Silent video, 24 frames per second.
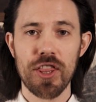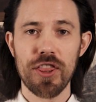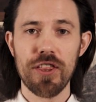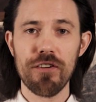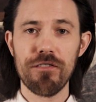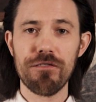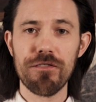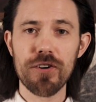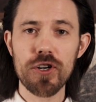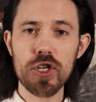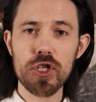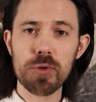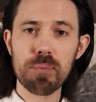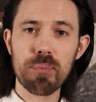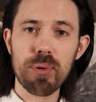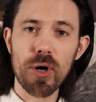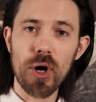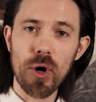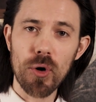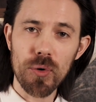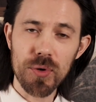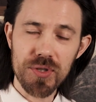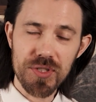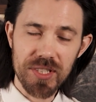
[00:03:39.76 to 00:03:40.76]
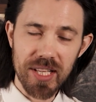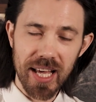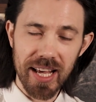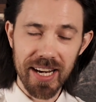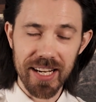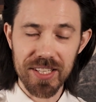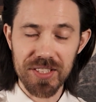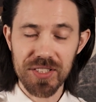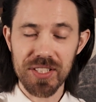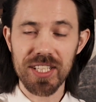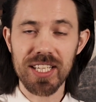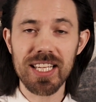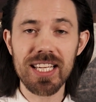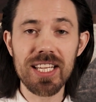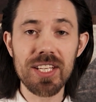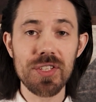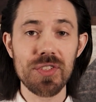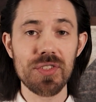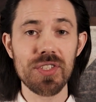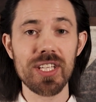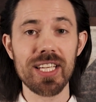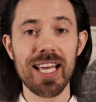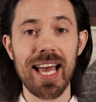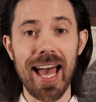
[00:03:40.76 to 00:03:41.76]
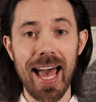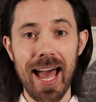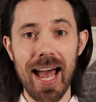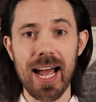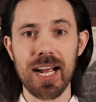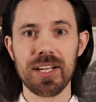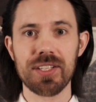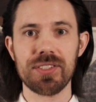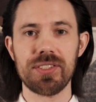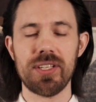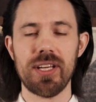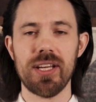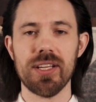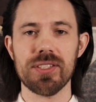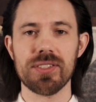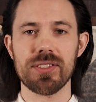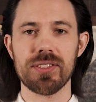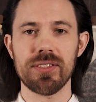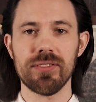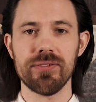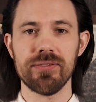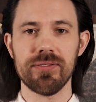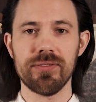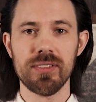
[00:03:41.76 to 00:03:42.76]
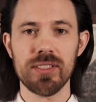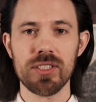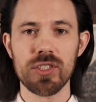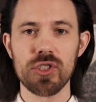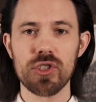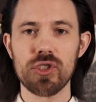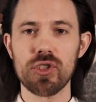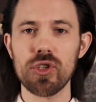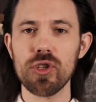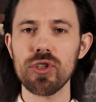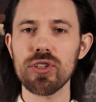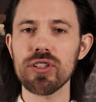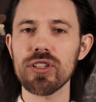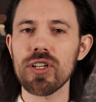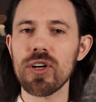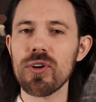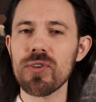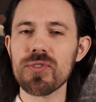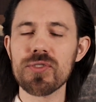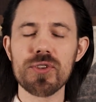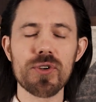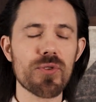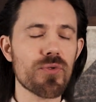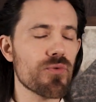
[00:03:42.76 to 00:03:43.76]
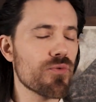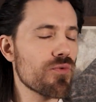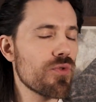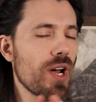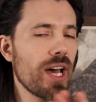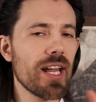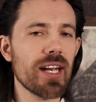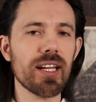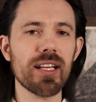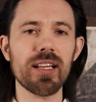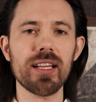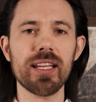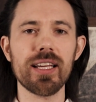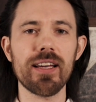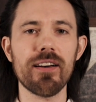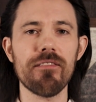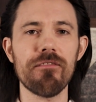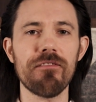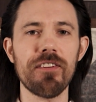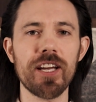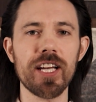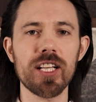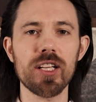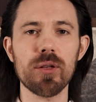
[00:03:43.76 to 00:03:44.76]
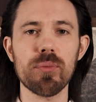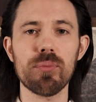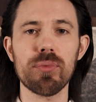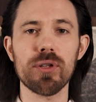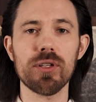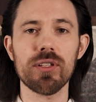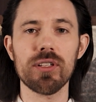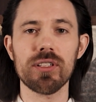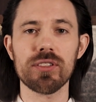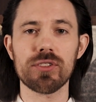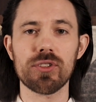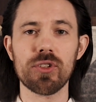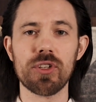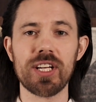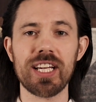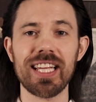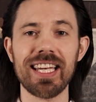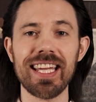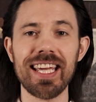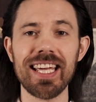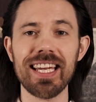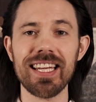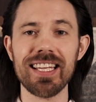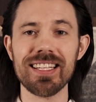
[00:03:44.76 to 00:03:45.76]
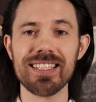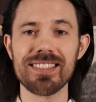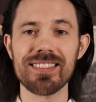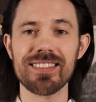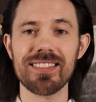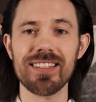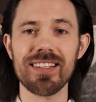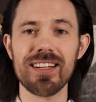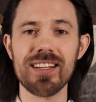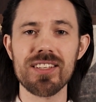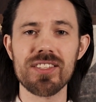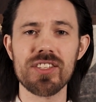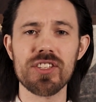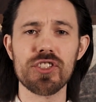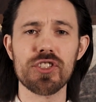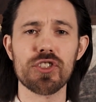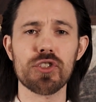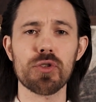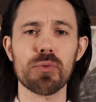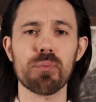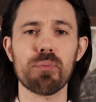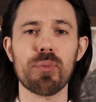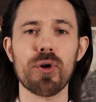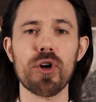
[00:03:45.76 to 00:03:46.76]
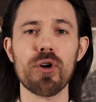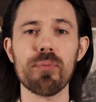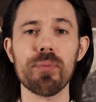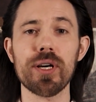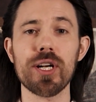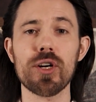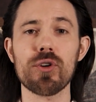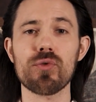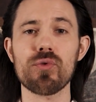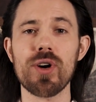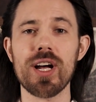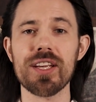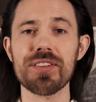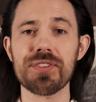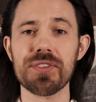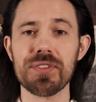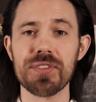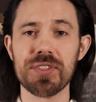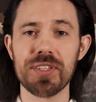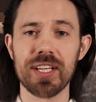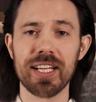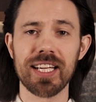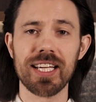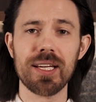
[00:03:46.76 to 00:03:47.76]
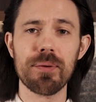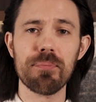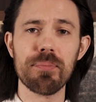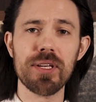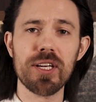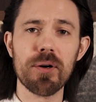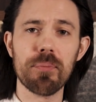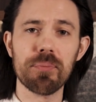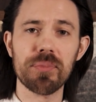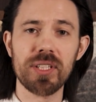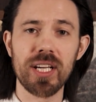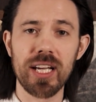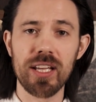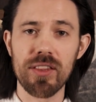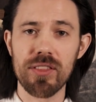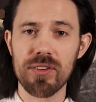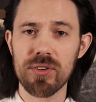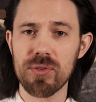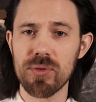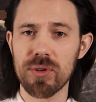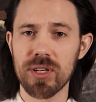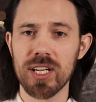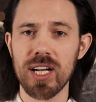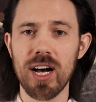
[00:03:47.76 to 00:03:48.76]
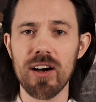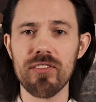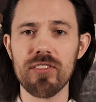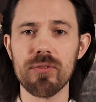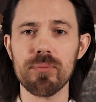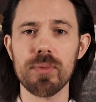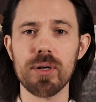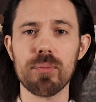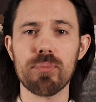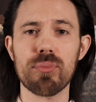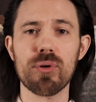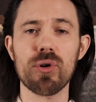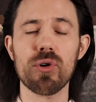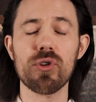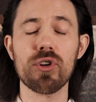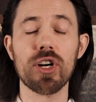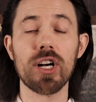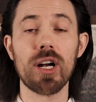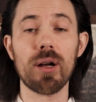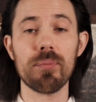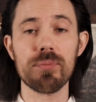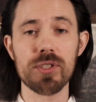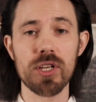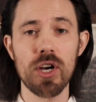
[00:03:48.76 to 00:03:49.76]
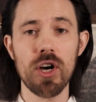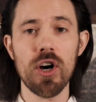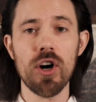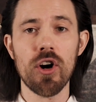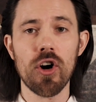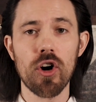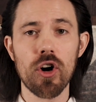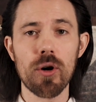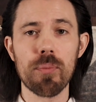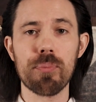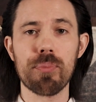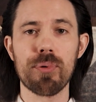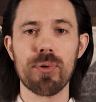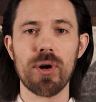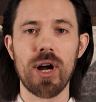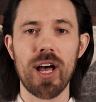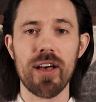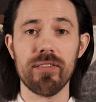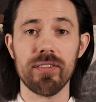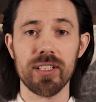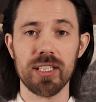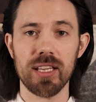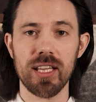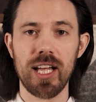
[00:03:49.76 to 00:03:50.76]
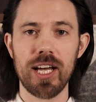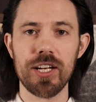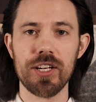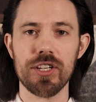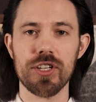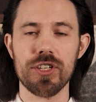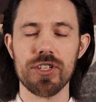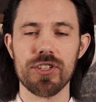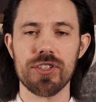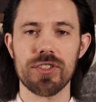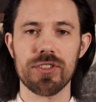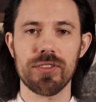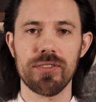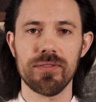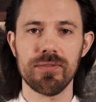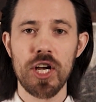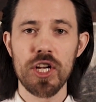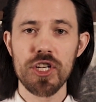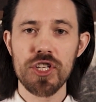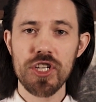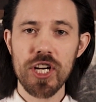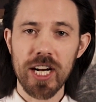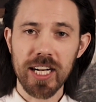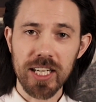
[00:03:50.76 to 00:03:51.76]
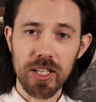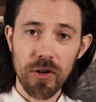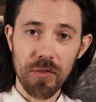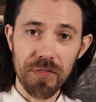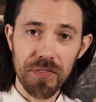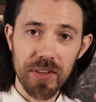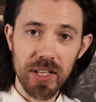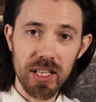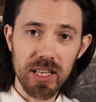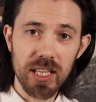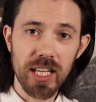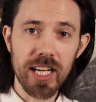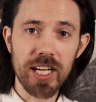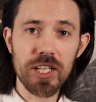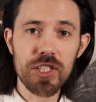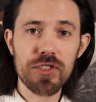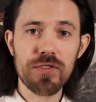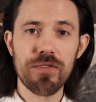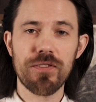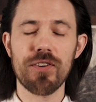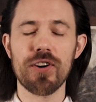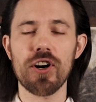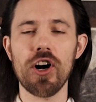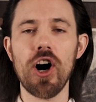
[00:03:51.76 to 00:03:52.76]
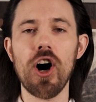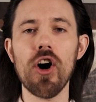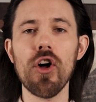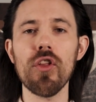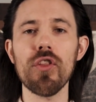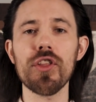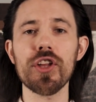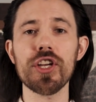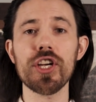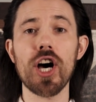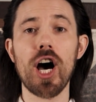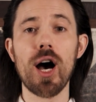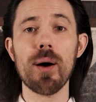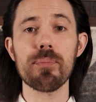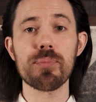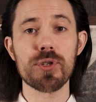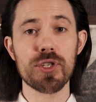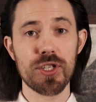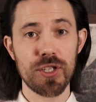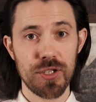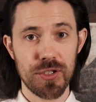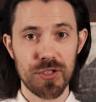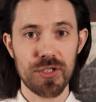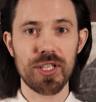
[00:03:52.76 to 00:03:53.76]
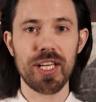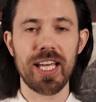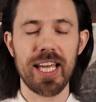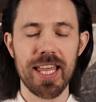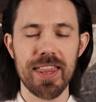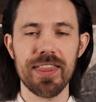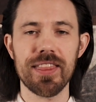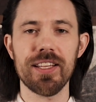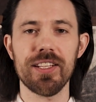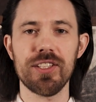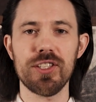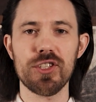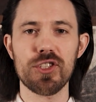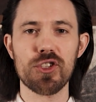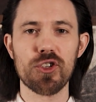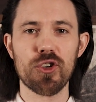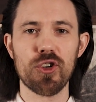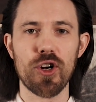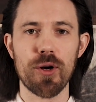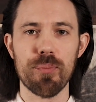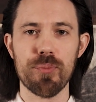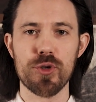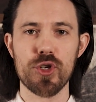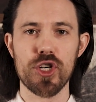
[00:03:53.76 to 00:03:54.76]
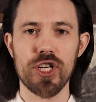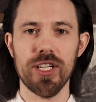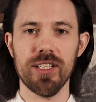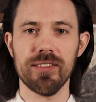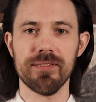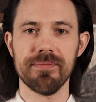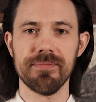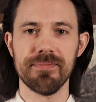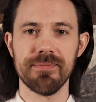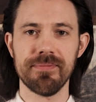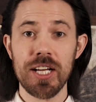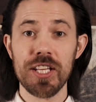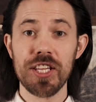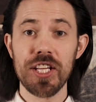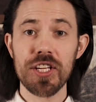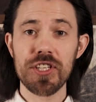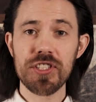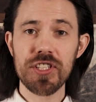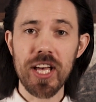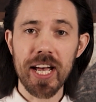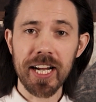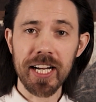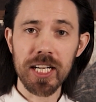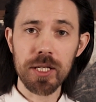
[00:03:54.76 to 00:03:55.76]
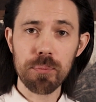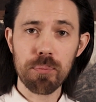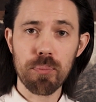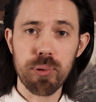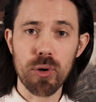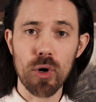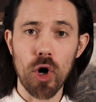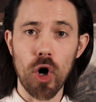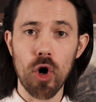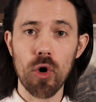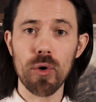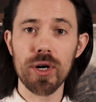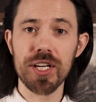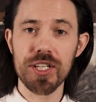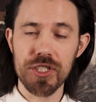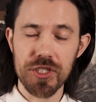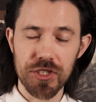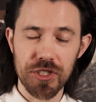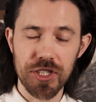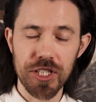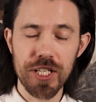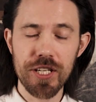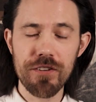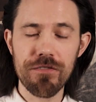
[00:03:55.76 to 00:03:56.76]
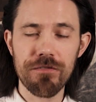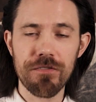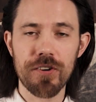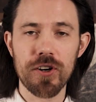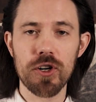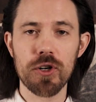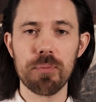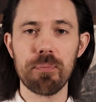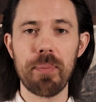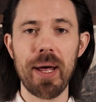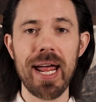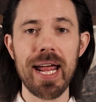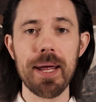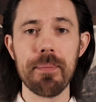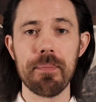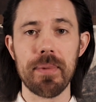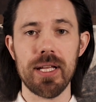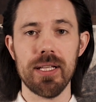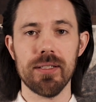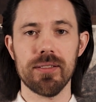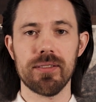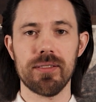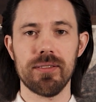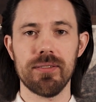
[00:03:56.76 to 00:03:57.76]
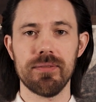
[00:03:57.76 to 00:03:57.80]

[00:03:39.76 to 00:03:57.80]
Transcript: The first pro is that it's easy access. Student loans are readily available to Canadian citizens and permanent residents and can be obtained through government programs or private lenders. Check out the links for all the options in the description. The second pro is deferred payment.